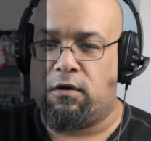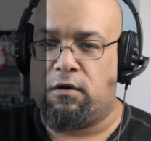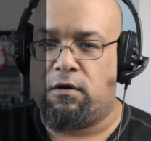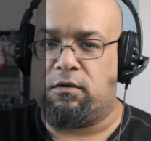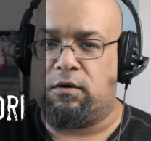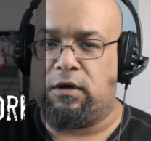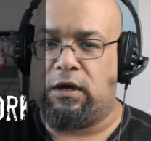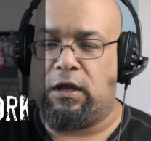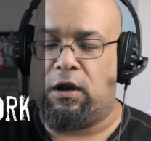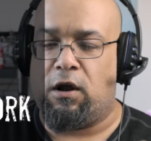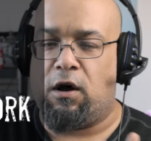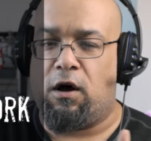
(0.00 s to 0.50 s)

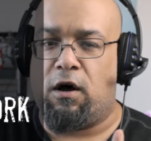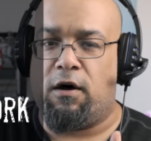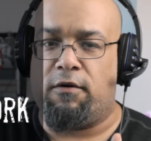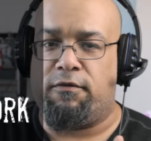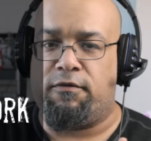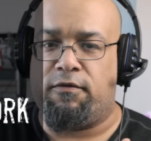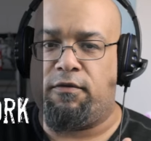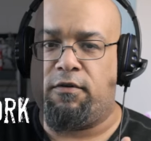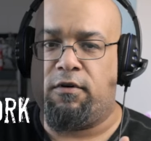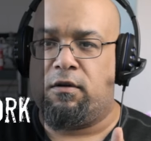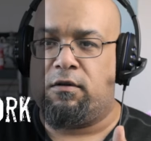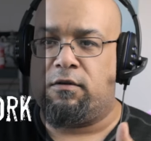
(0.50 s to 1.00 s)
get off,
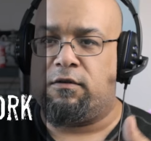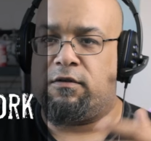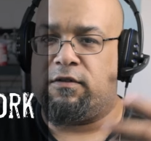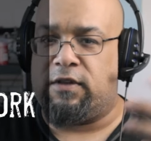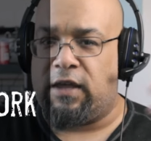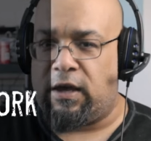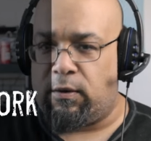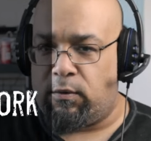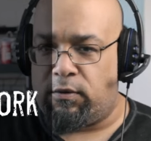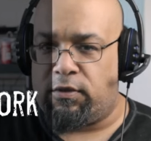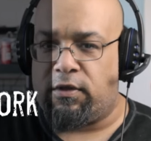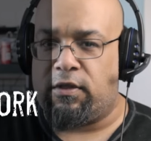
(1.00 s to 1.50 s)

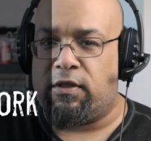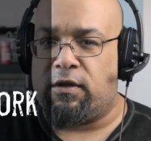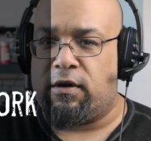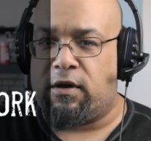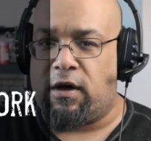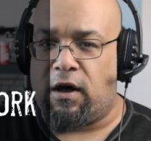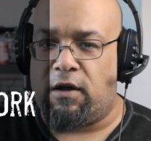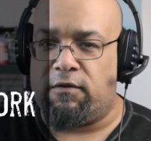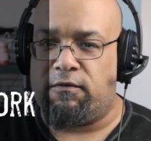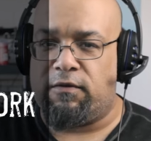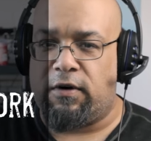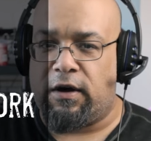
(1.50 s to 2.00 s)
stay within the
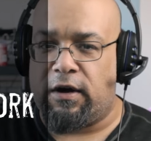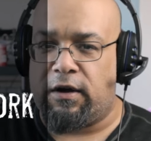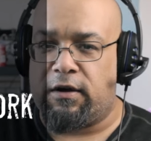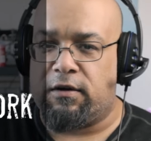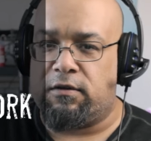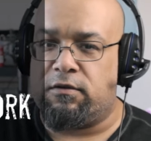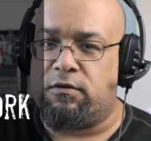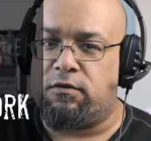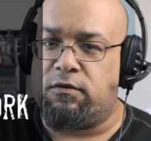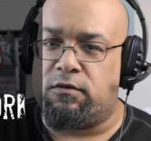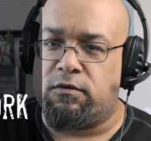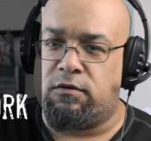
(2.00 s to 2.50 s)

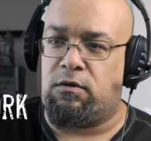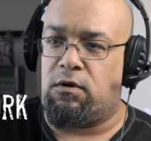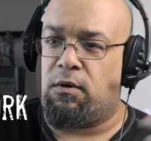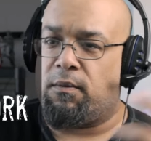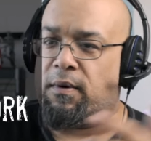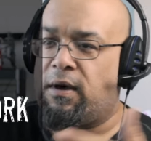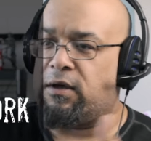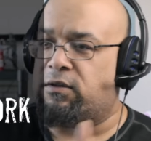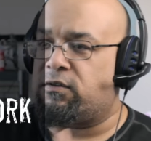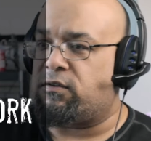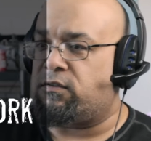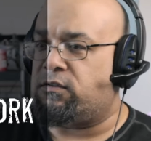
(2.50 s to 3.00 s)
confines, go
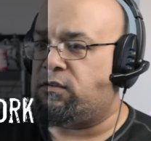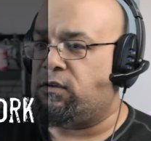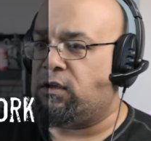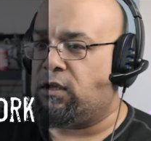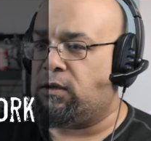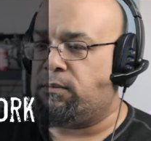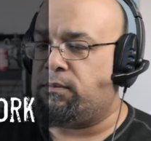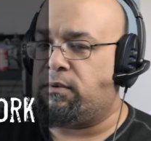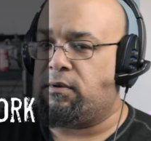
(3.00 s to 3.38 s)
back to sleep,